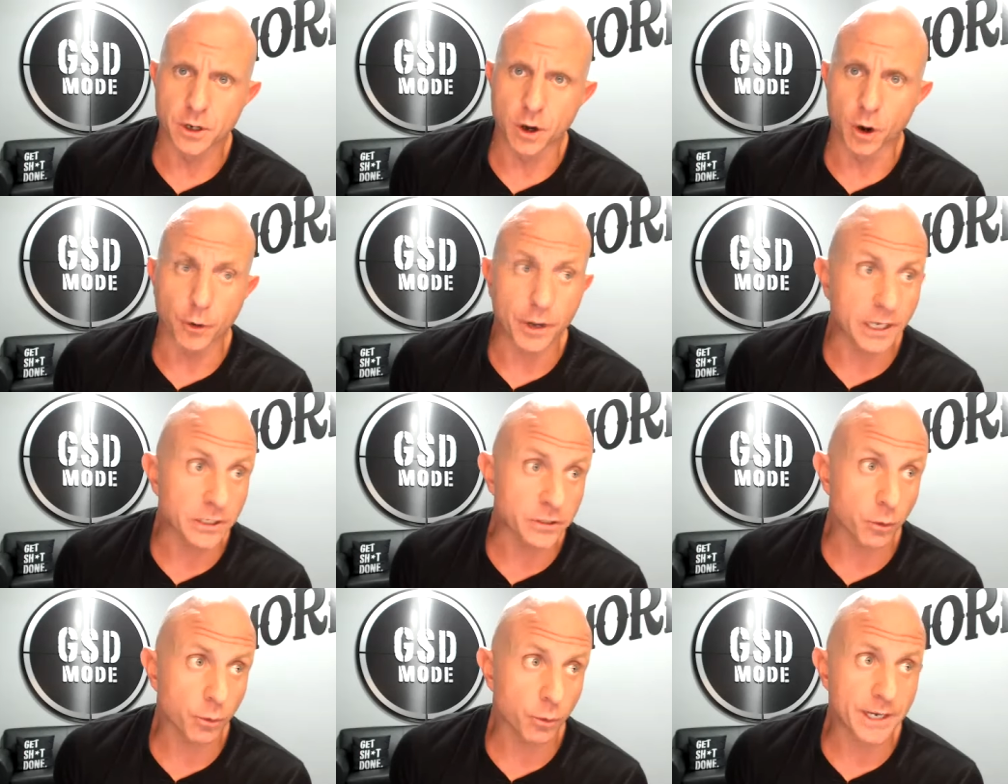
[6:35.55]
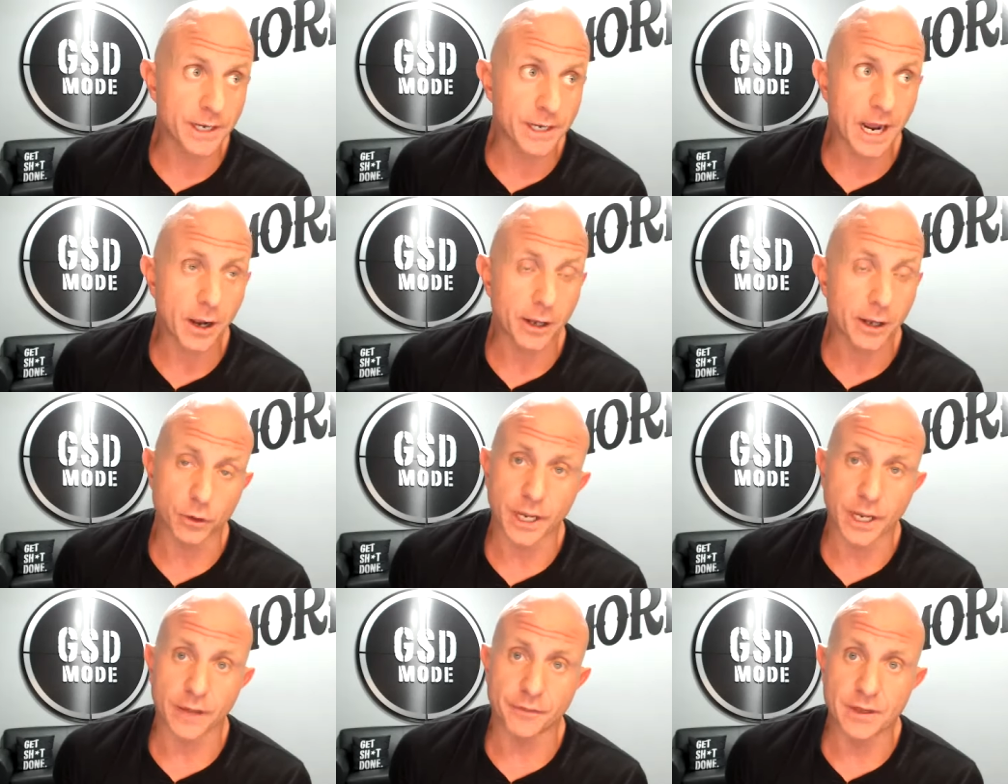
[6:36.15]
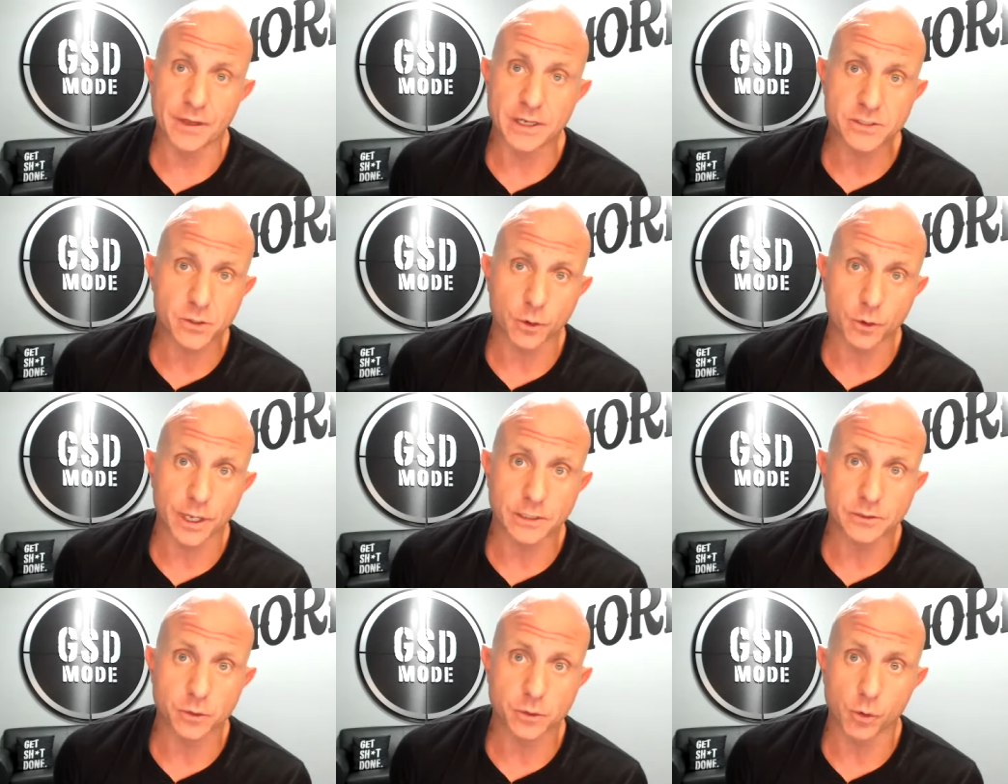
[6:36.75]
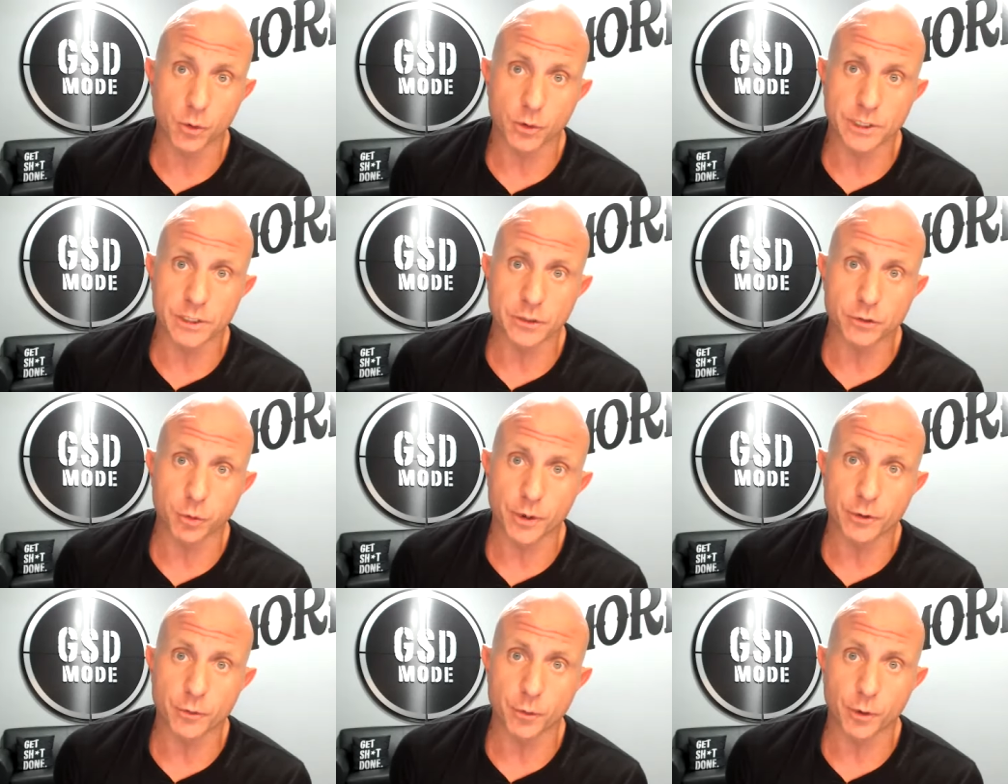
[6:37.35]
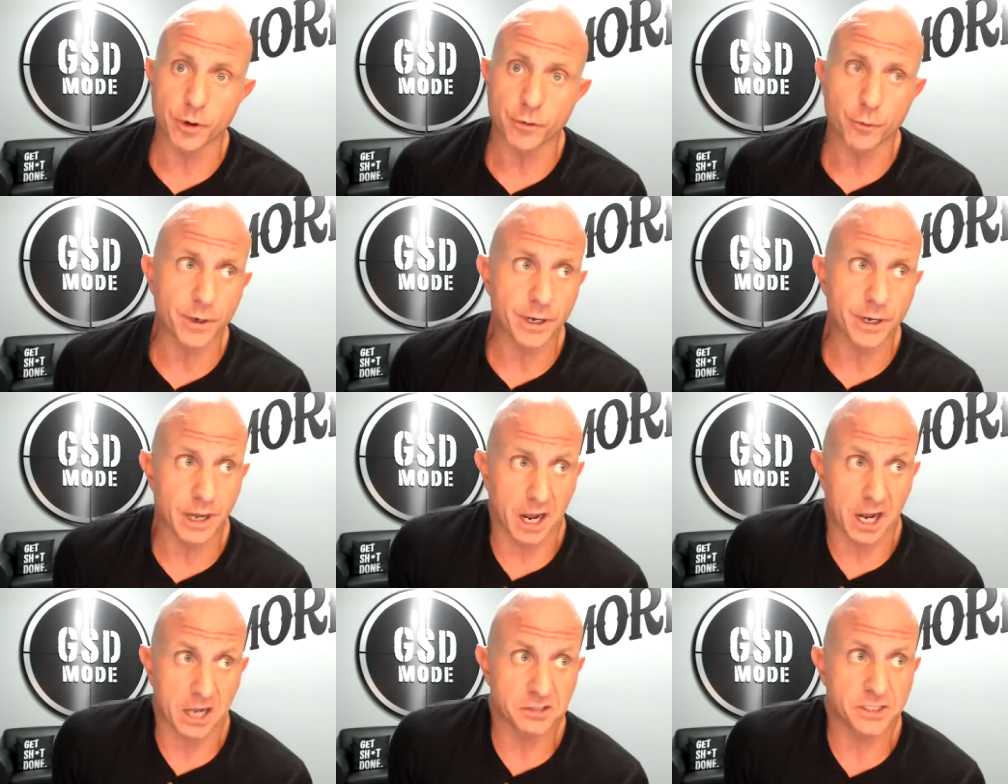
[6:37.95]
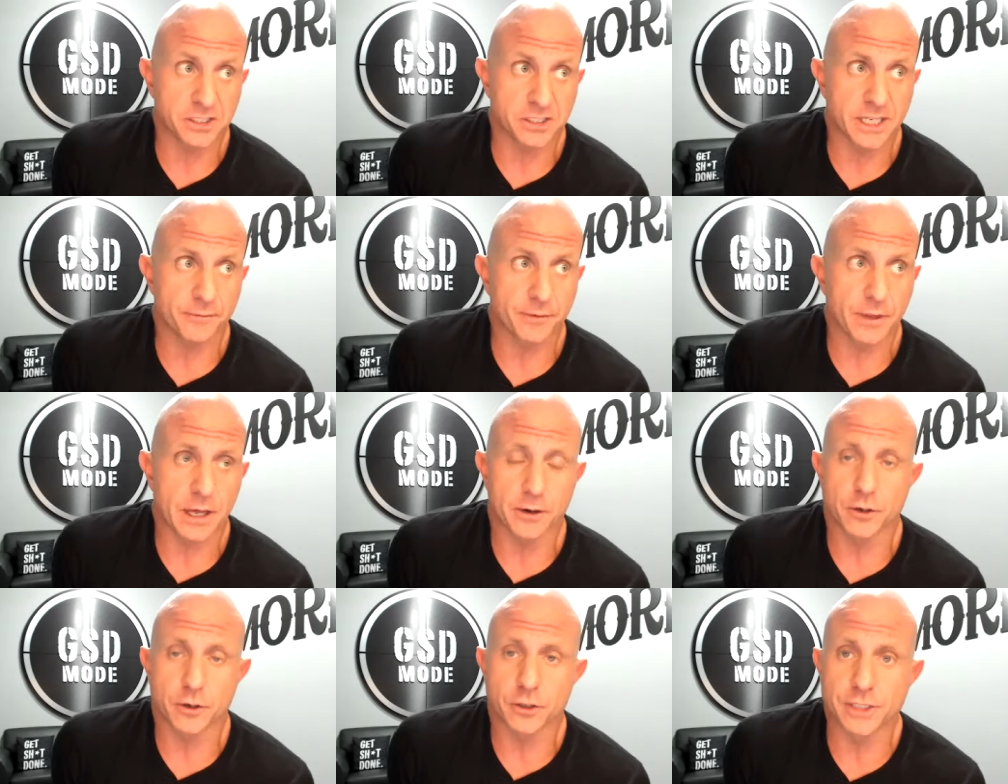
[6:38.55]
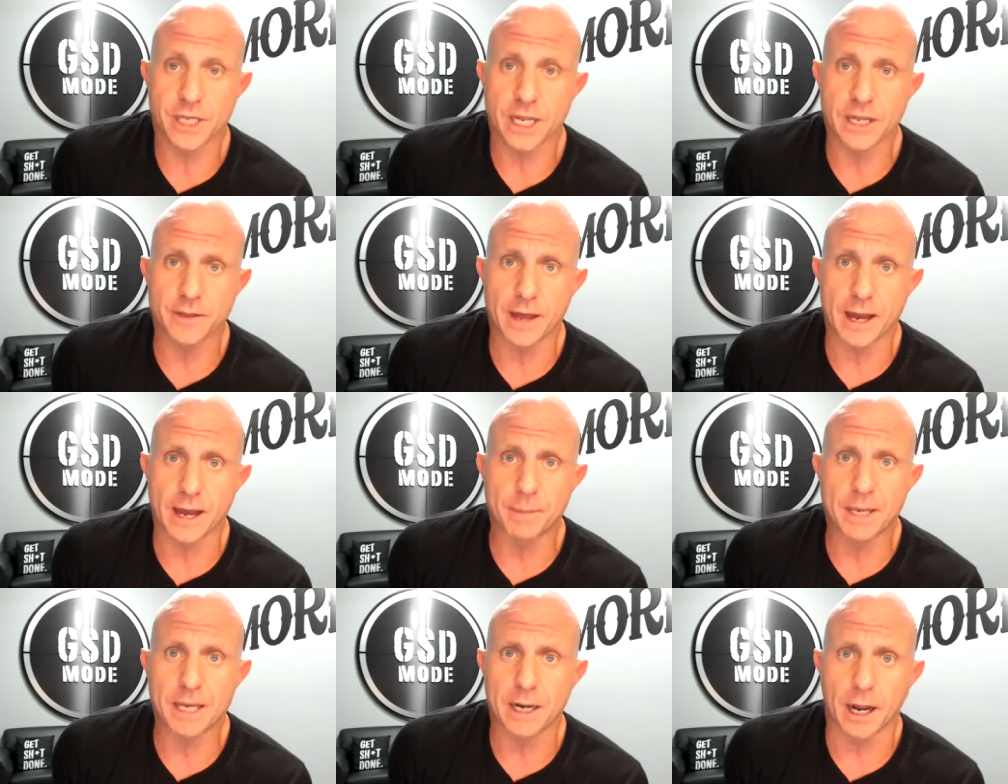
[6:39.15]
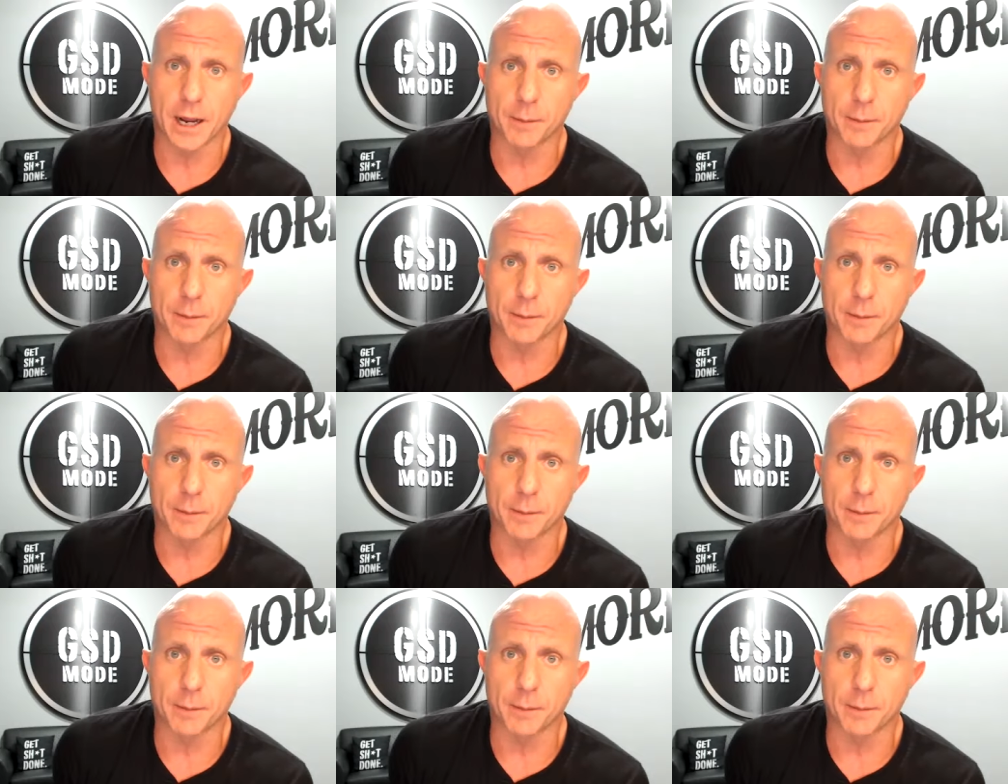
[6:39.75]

Okay, so right now I look at this, okay, so going into 2023, I just have to understand that man,